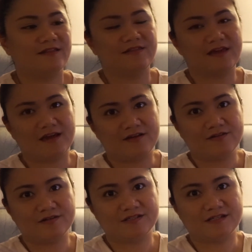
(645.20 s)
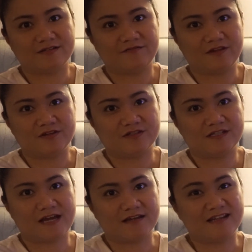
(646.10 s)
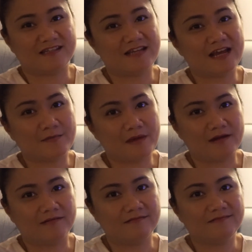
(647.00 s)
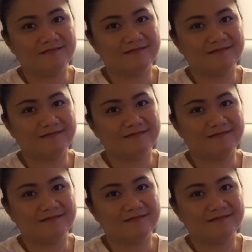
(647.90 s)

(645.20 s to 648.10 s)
There's the finger scan. That's not a button.